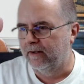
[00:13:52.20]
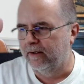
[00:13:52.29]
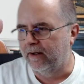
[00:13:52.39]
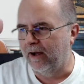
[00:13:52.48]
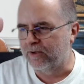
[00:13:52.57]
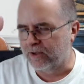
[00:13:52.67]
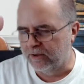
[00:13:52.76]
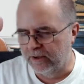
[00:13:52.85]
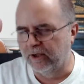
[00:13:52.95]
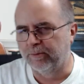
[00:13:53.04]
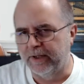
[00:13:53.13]
was a
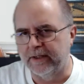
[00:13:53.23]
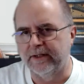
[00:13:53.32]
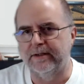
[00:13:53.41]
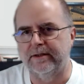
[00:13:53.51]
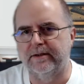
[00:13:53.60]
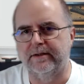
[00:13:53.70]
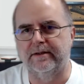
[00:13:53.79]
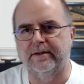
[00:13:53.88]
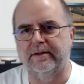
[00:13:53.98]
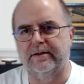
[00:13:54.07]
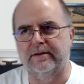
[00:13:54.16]
little bit
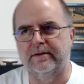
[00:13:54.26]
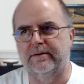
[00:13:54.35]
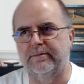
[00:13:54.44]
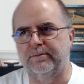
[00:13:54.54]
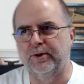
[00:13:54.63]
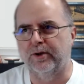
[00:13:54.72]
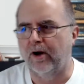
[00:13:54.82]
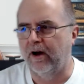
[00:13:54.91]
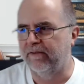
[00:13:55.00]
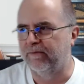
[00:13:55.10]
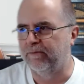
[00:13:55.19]
put
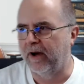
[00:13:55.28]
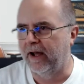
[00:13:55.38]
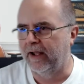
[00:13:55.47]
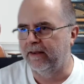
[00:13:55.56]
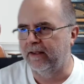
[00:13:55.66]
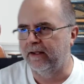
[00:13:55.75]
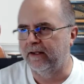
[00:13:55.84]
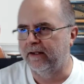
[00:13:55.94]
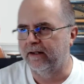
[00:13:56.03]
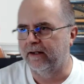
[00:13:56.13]
off by the